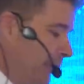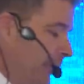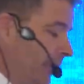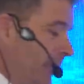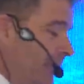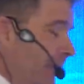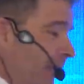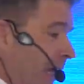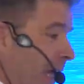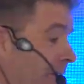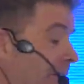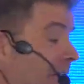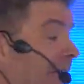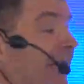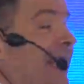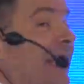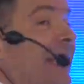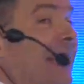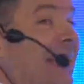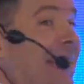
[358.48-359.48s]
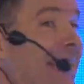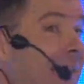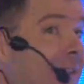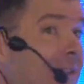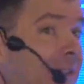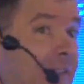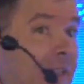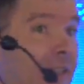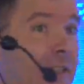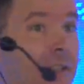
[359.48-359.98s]
you even have heat
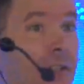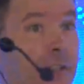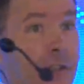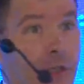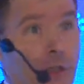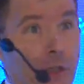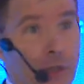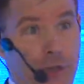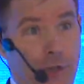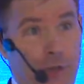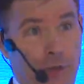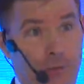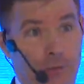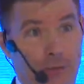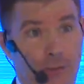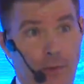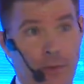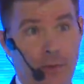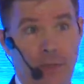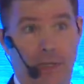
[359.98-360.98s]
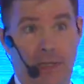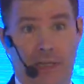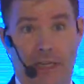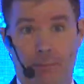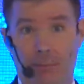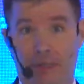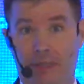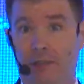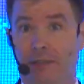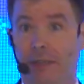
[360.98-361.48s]
signatures that
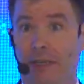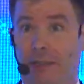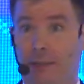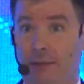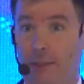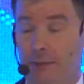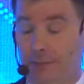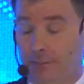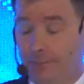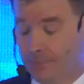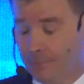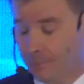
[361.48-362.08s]
can be detected.